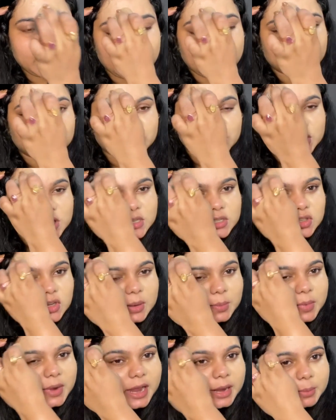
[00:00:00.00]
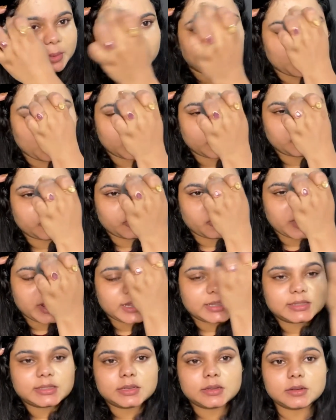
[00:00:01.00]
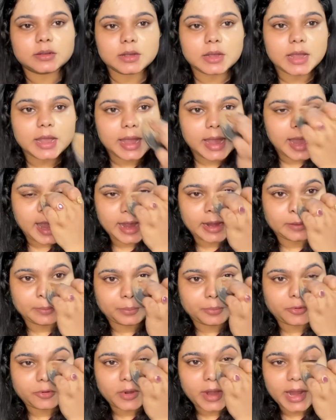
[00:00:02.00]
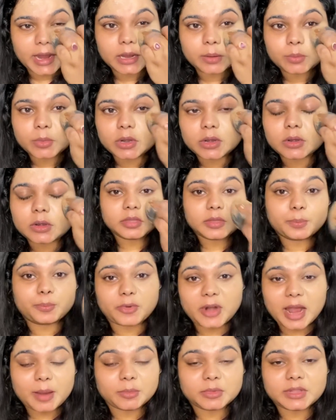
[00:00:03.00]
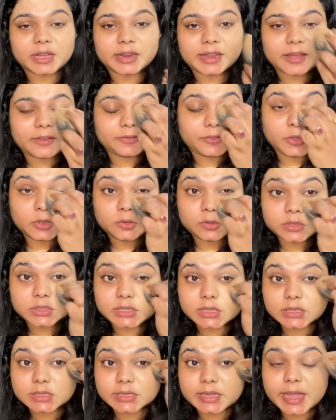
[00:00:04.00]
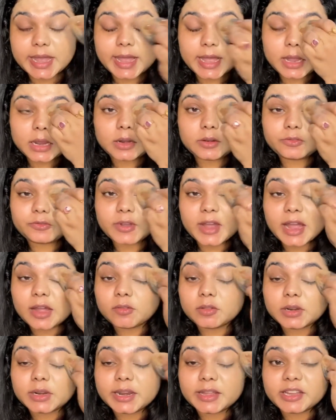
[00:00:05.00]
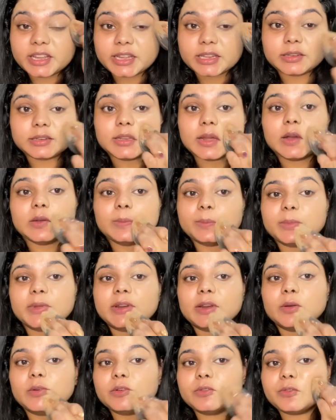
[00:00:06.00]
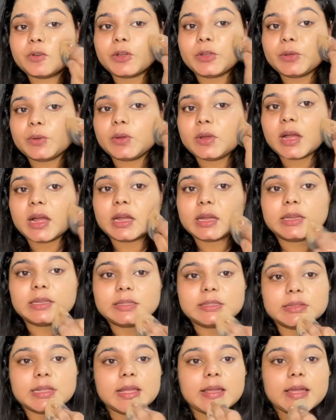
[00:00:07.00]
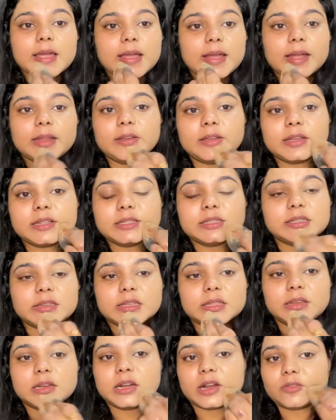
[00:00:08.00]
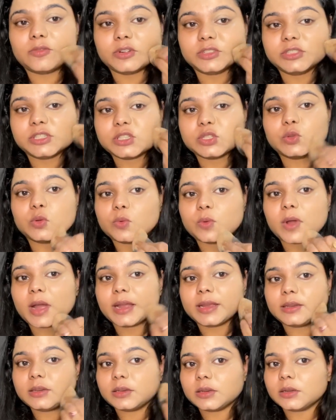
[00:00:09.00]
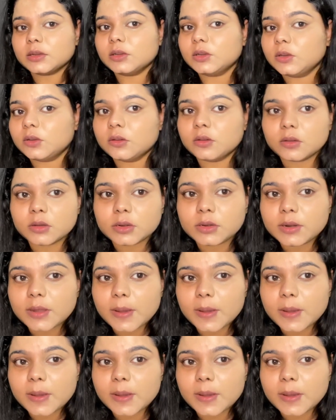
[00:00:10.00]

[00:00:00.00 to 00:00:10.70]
I have just applied my moisturizer and primer. The primer that I have used is e.l.f. I will link it down below for you guys. And you can see the coverage is quite good.